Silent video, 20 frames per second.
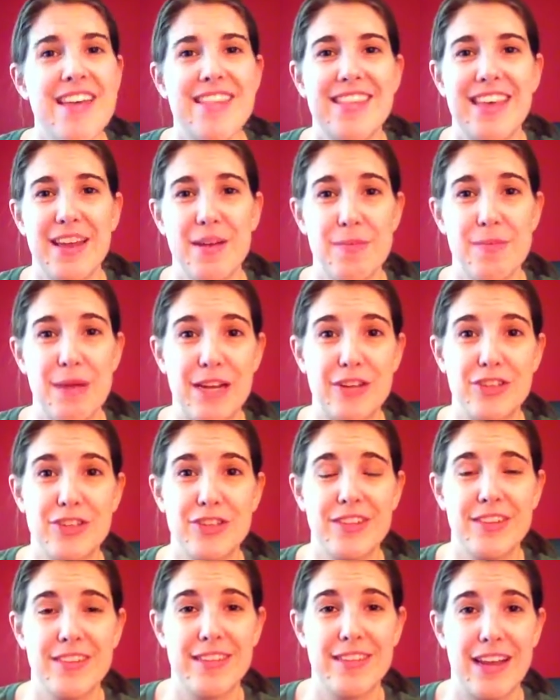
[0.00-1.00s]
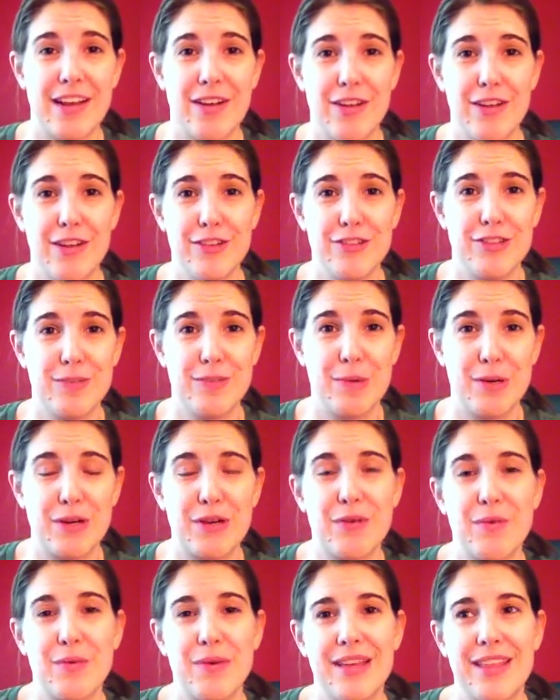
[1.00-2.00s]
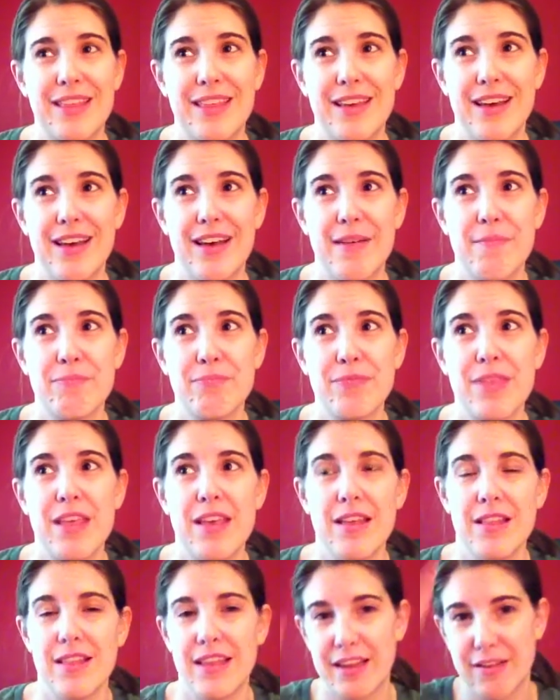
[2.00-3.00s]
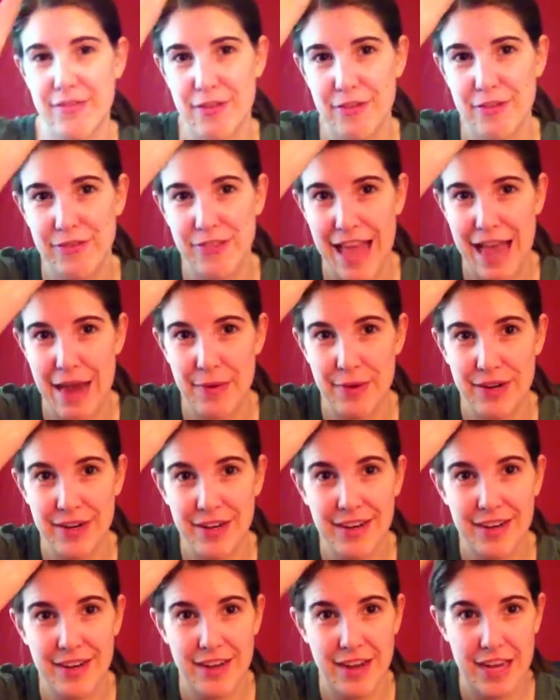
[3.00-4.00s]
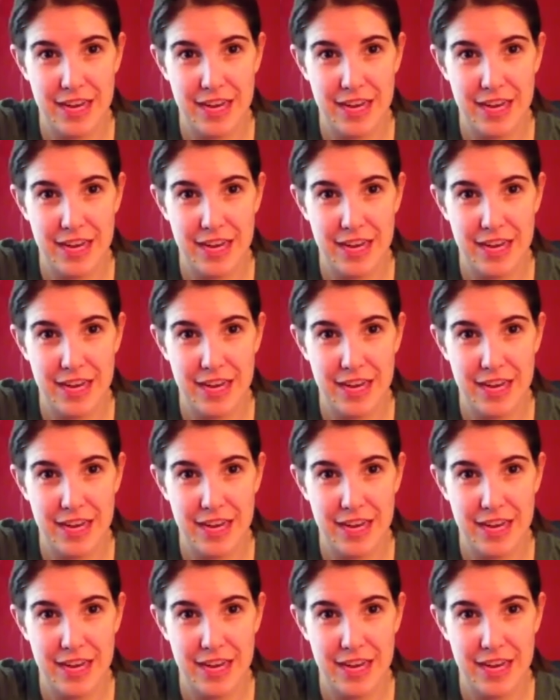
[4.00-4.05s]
They had a picture in the psychology book with of a flower